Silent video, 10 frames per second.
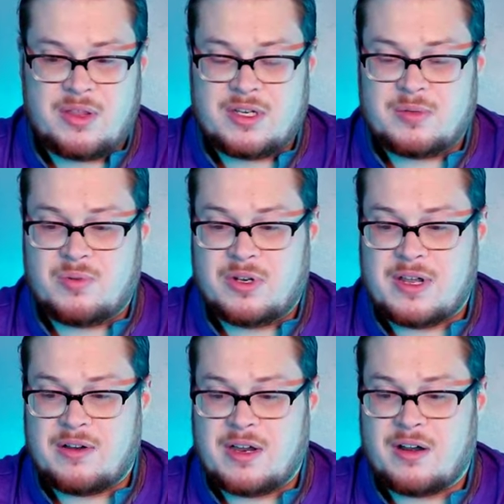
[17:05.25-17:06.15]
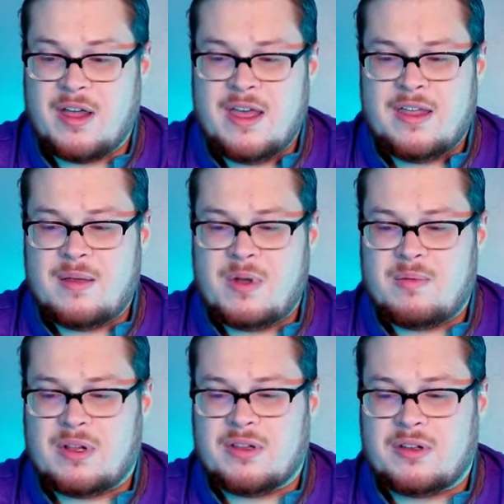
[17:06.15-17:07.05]
They just put it down here. Might have
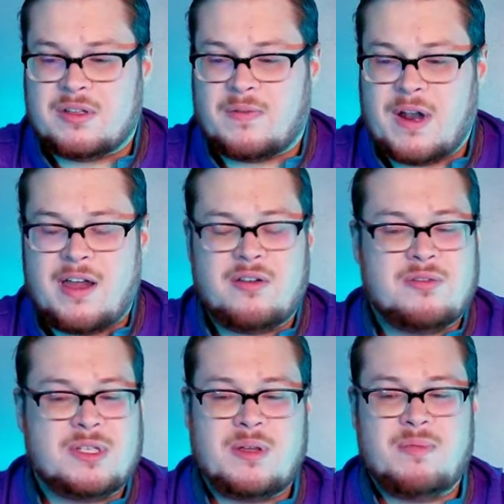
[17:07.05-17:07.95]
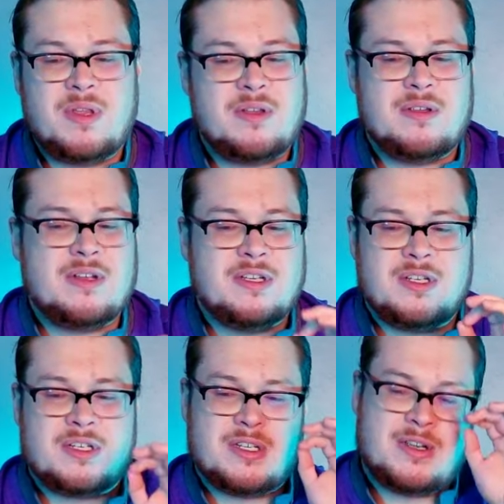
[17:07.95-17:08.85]
been a little different. I don't know. Something is
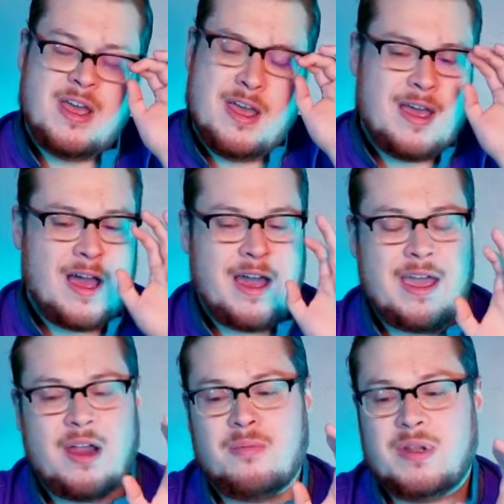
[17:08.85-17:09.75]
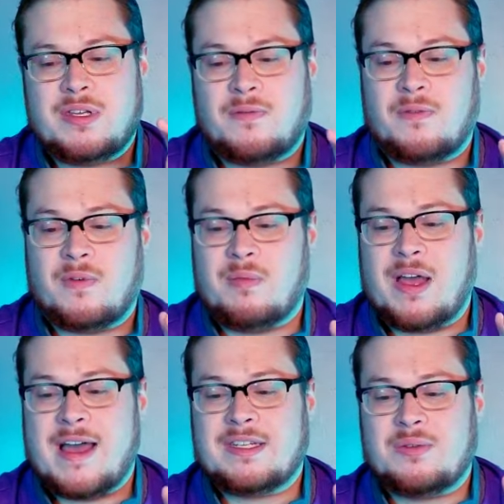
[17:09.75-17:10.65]
just a, a hair bit different from
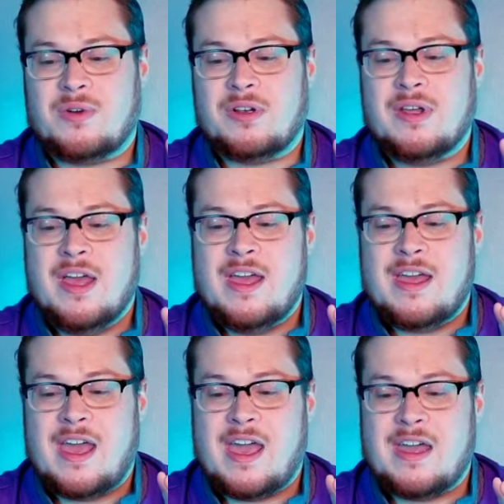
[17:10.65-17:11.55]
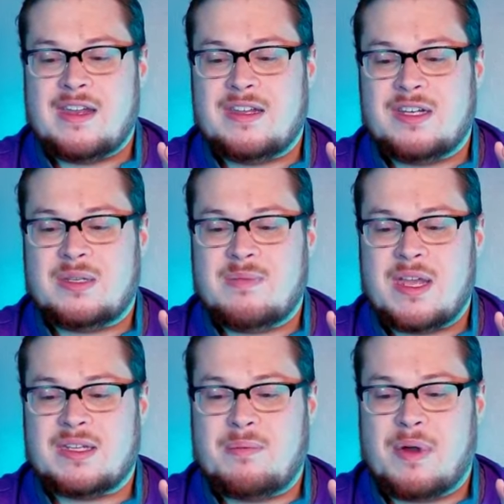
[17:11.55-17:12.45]
last one, and it just
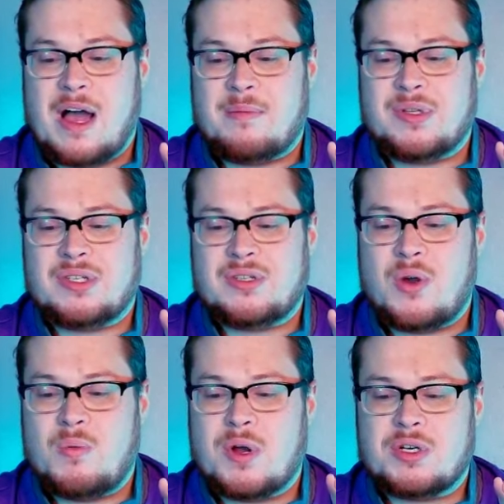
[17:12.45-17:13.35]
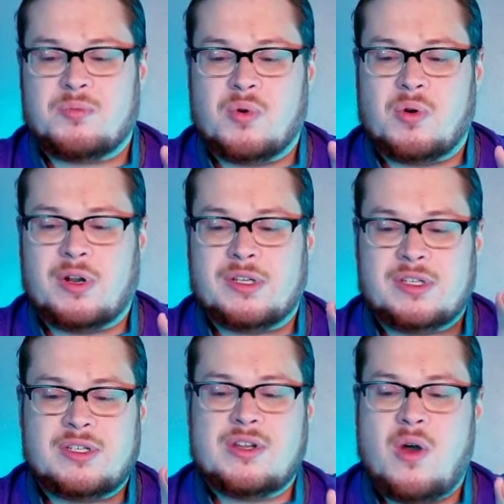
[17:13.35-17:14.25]
makes it pop so much more. It's
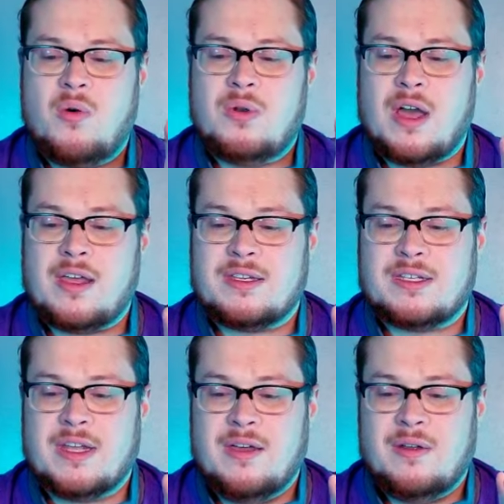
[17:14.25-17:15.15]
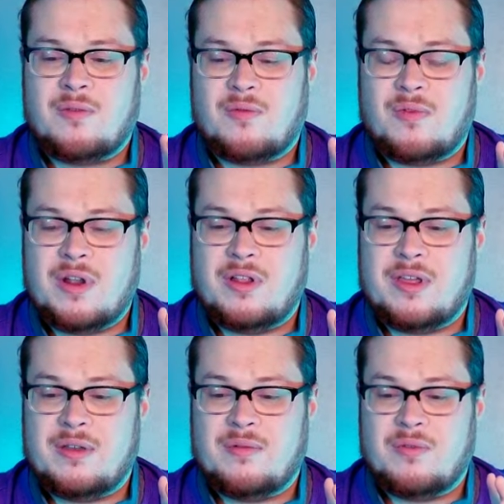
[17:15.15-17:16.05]
so nice.
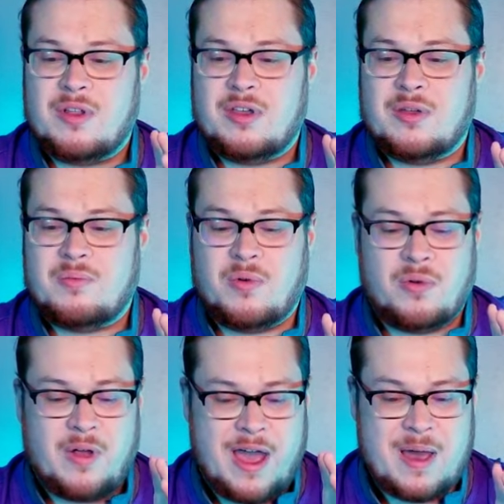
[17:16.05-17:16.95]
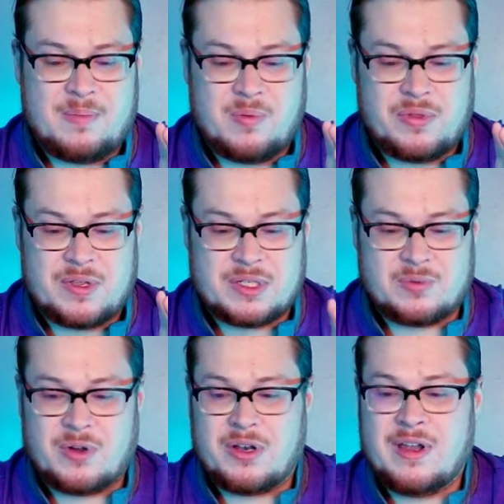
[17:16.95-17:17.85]
Really, really good pull. Happy with
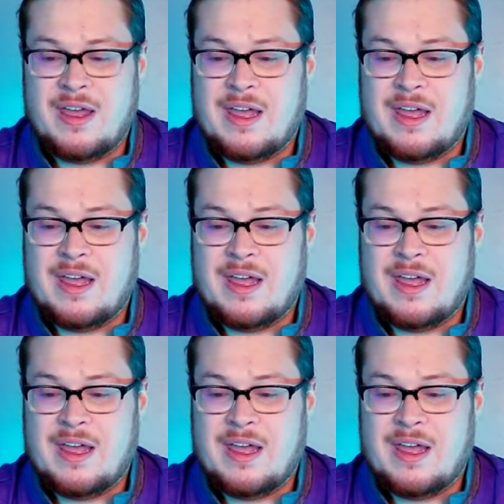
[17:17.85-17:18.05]
this one.